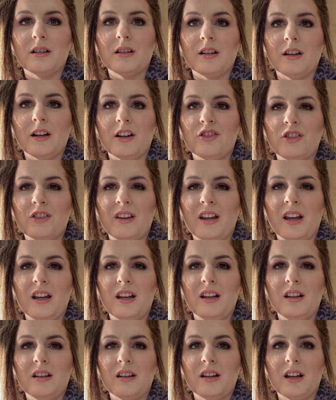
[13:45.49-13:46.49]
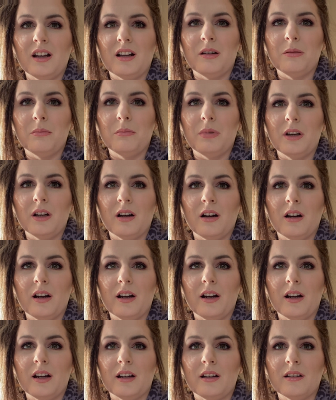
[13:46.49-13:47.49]
I just hate getting
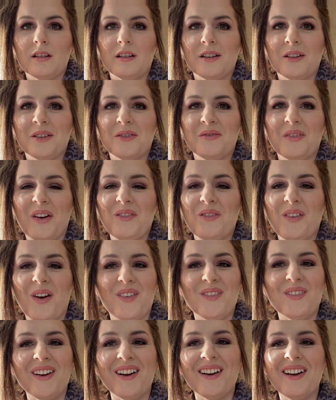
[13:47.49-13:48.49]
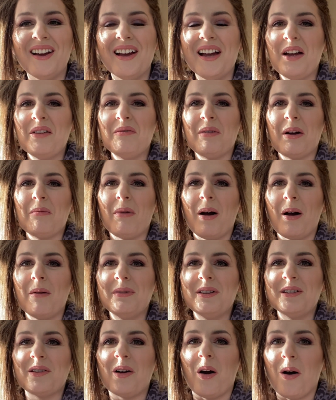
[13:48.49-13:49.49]
behind. My mom
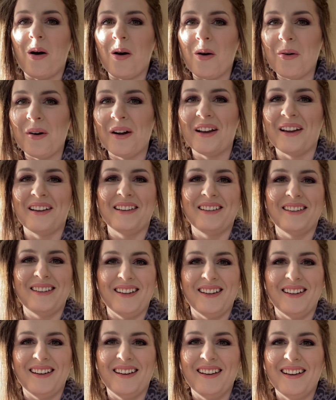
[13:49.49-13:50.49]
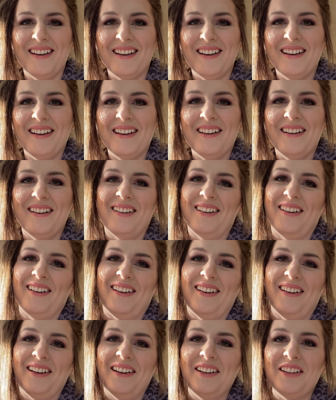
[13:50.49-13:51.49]
is always,
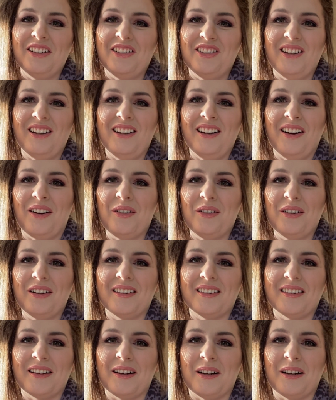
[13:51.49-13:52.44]
she always